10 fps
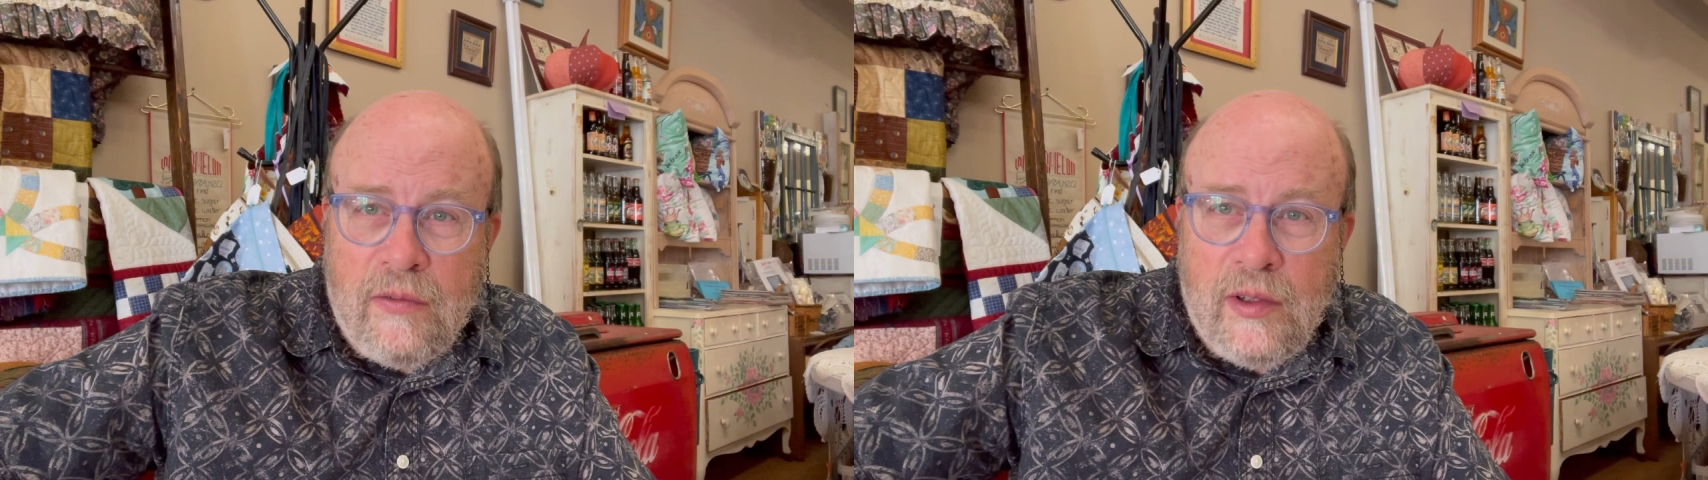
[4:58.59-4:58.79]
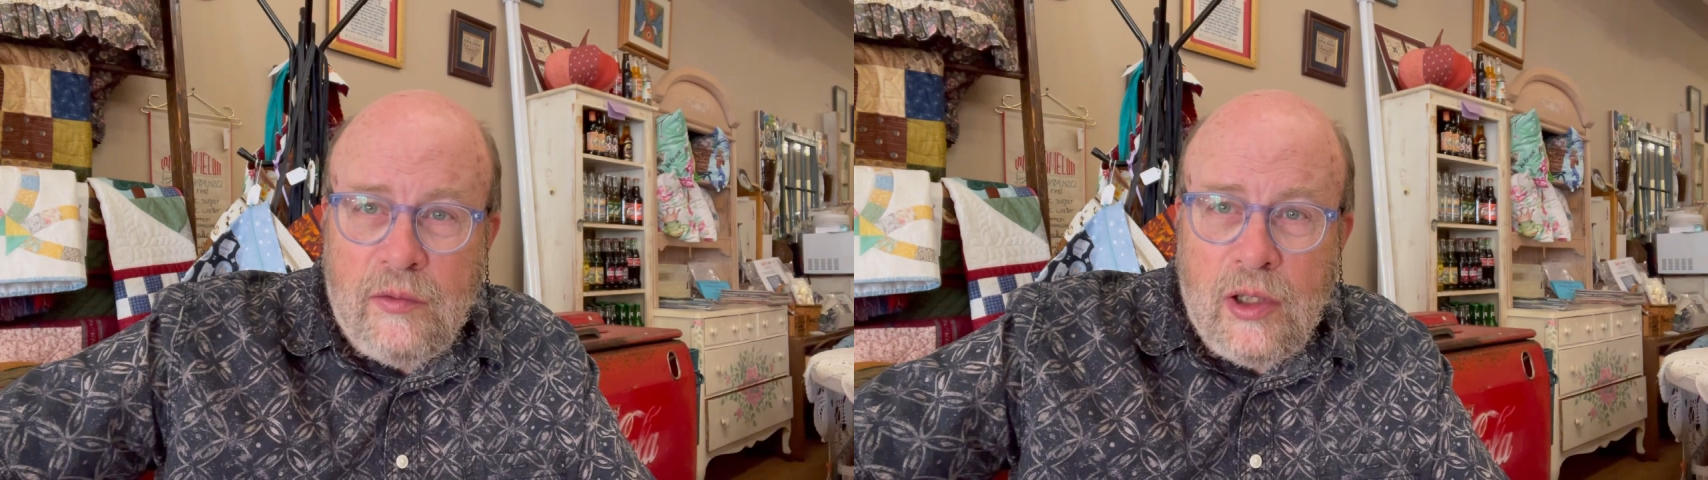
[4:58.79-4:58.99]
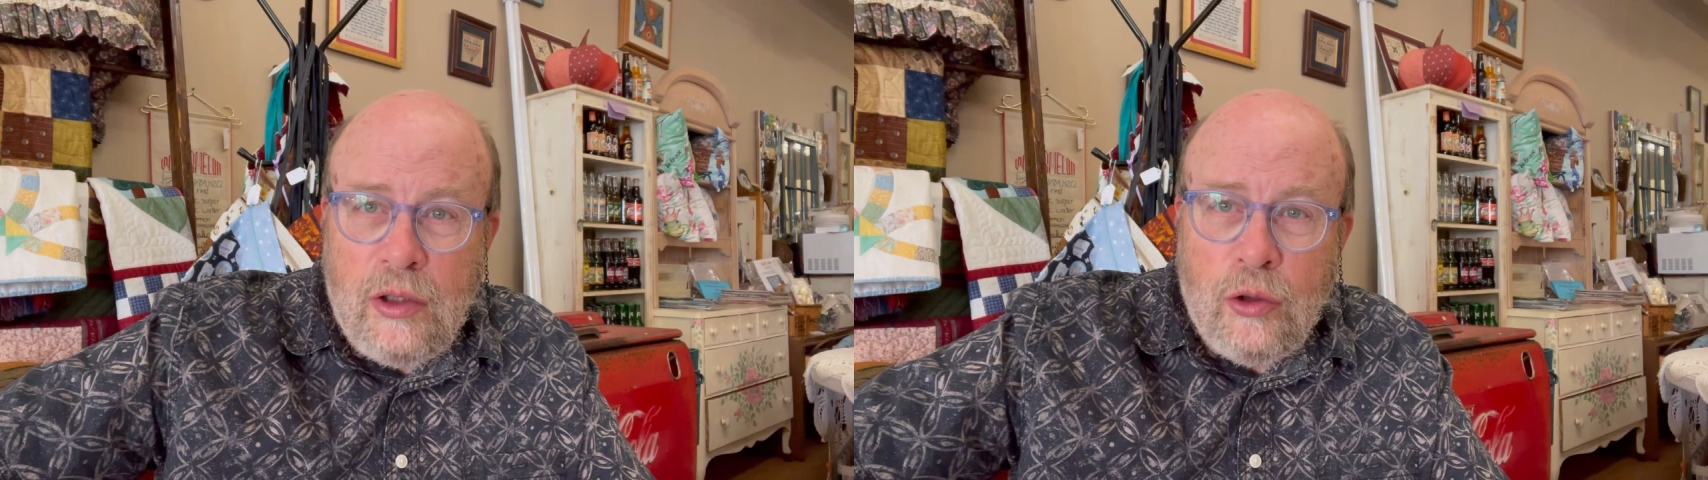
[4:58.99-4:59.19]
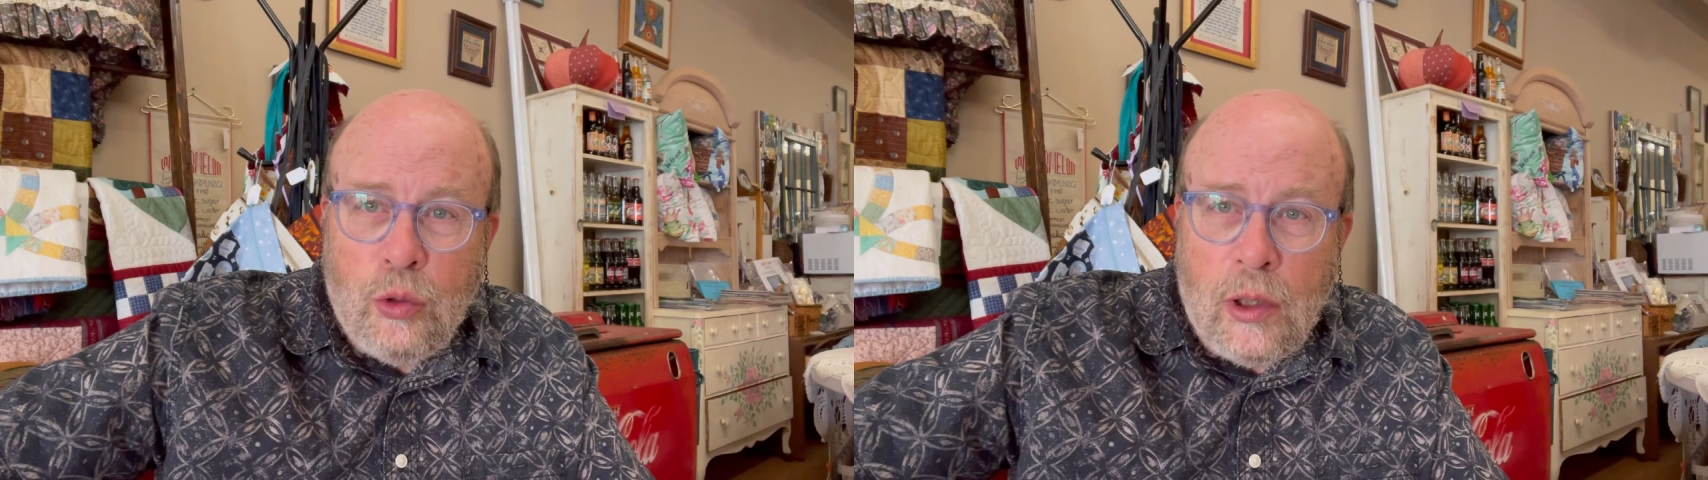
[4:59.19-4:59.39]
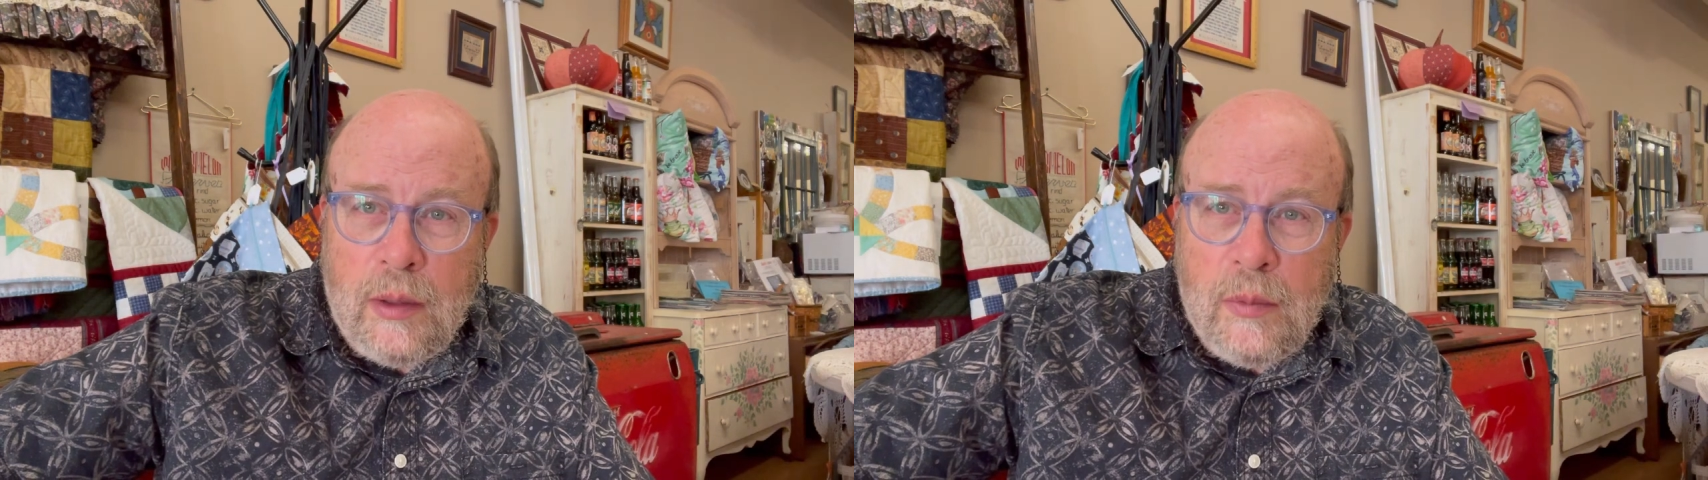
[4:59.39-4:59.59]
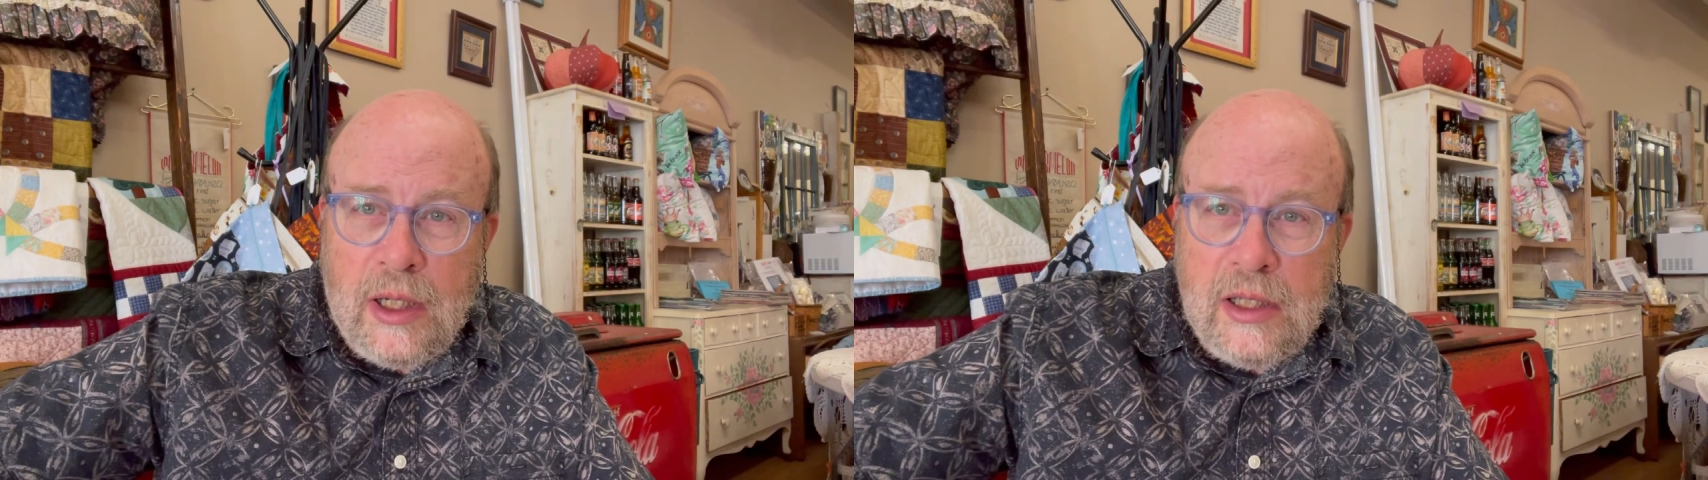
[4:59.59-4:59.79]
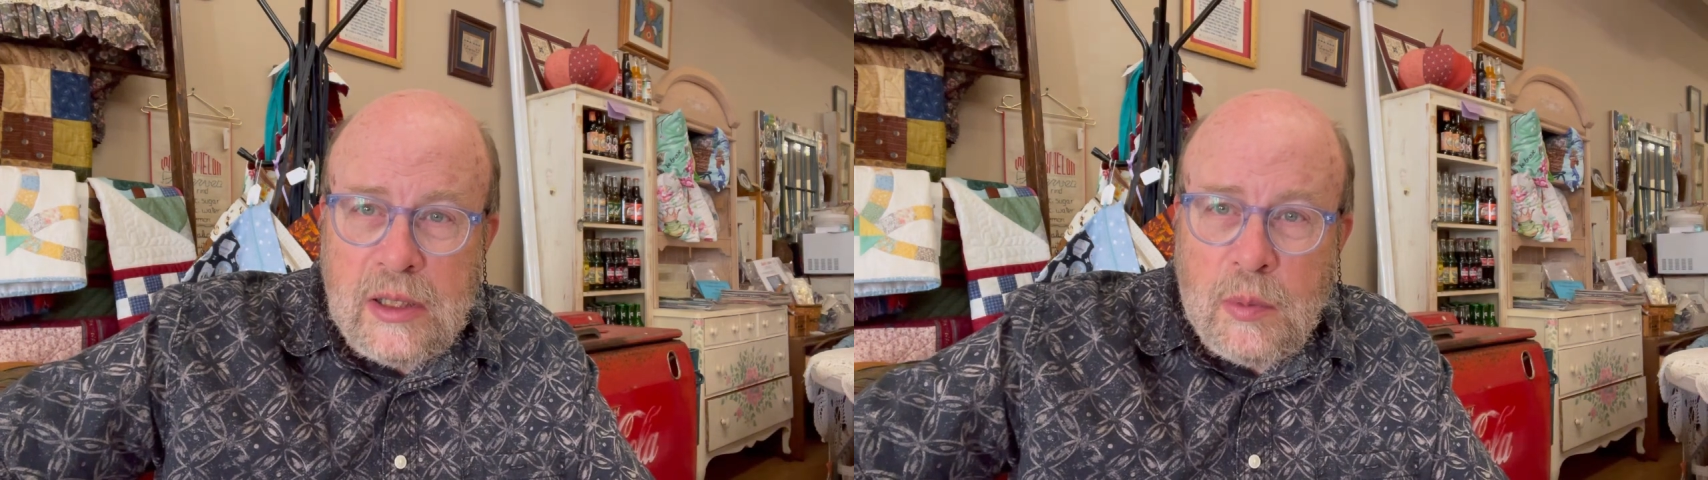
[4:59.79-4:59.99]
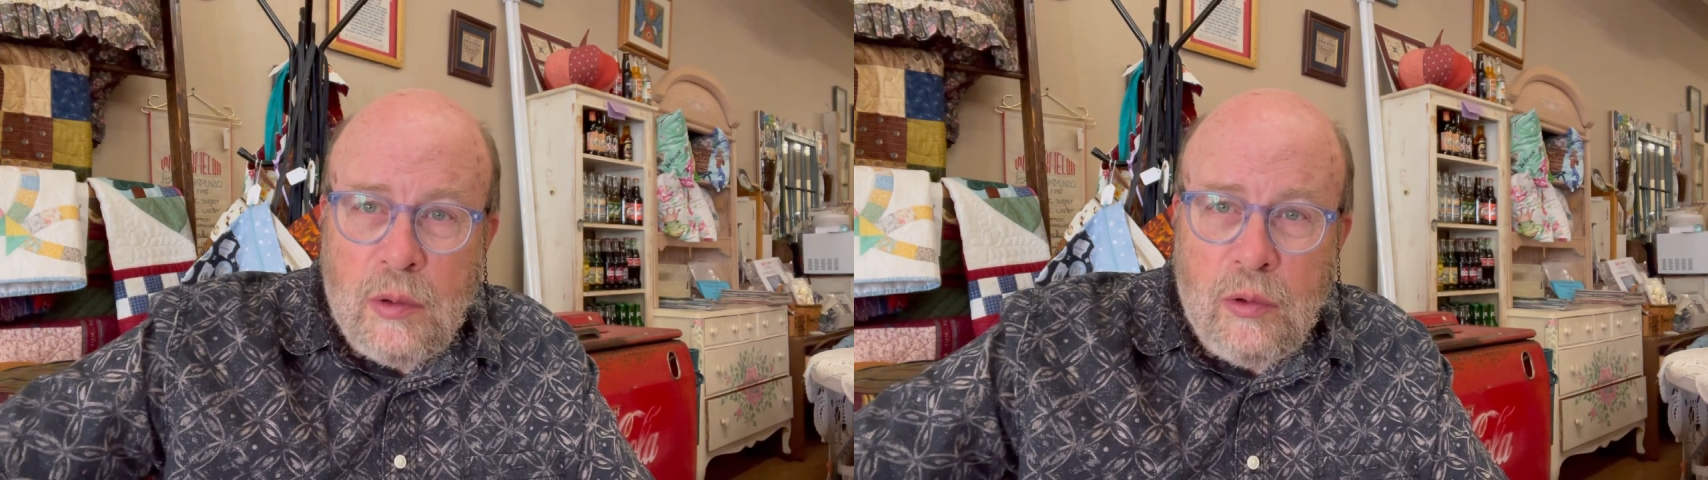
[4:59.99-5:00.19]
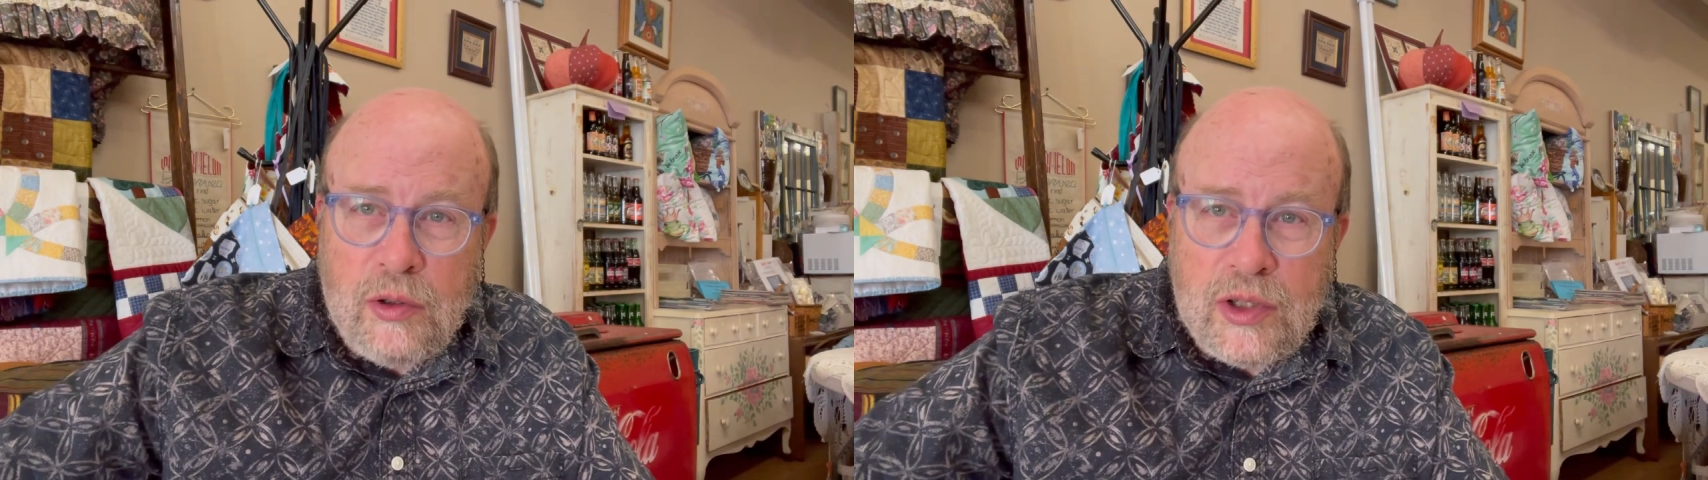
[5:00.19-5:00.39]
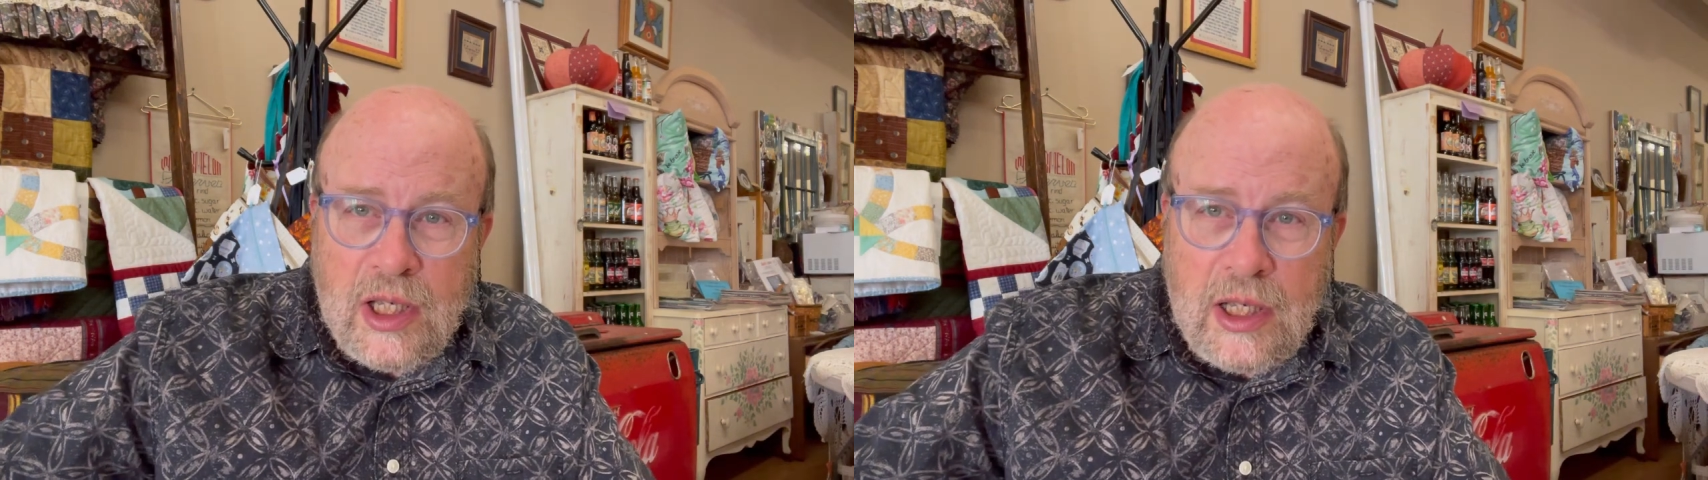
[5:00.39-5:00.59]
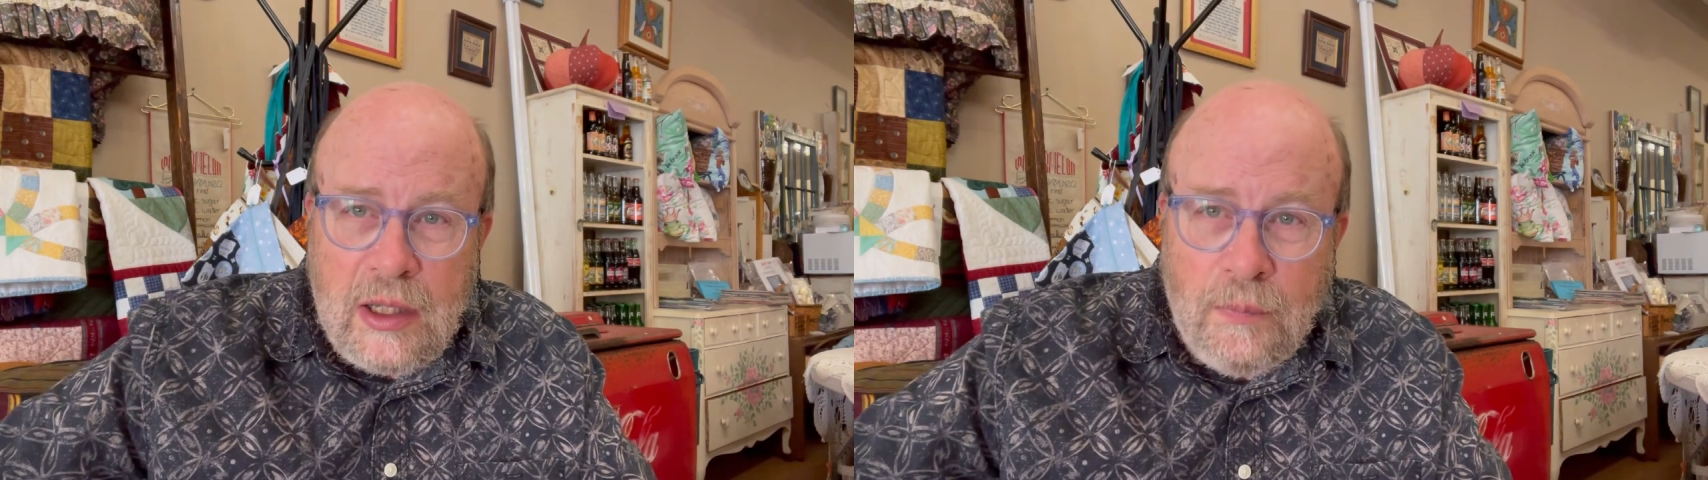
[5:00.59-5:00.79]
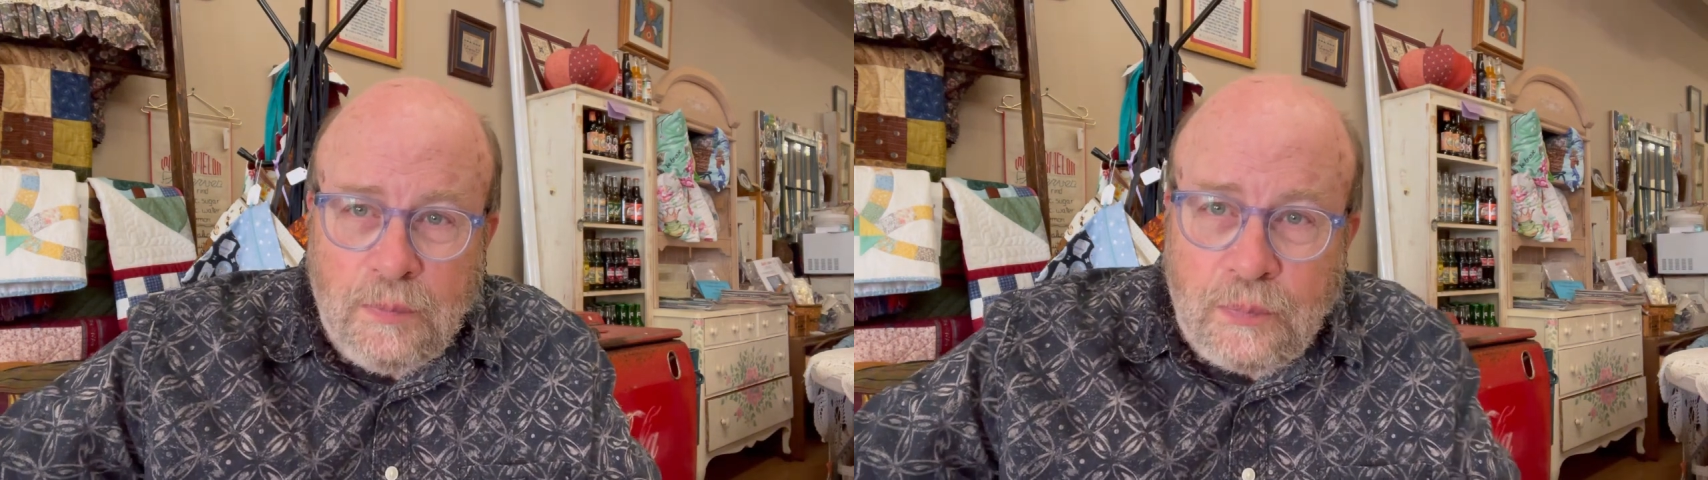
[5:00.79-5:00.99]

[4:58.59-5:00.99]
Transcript: 15 to 20 minutes, but we'll see,